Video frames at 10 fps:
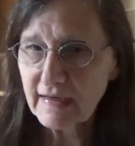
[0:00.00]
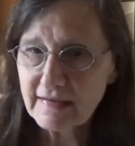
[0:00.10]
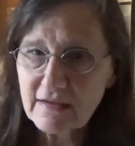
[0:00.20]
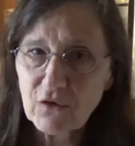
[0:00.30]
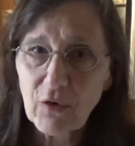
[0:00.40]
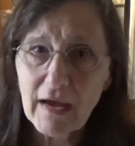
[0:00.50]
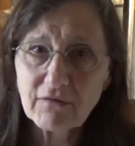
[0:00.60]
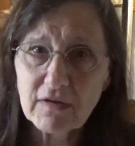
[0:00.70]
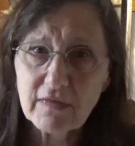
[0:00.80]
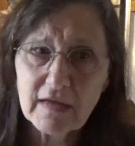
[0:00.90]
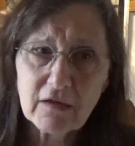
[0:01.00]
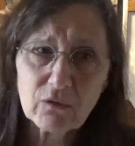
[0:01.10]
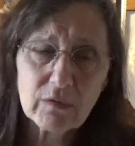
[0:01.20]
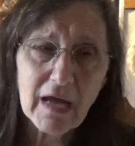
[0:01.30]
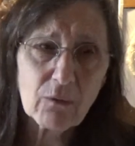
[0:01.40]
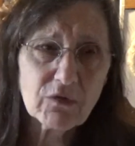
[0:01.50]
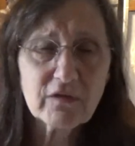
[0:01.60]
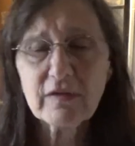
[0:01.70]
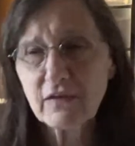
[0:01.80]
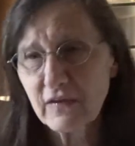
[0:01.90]
did crafty things when I was
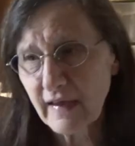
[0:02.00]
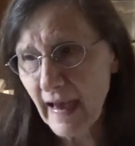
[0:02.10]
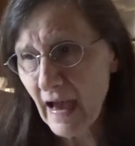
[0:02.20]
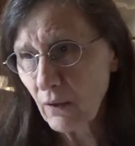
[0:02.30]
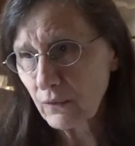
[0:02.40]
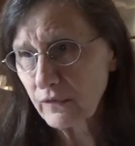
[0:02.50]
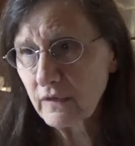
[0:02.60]
in the Scouts,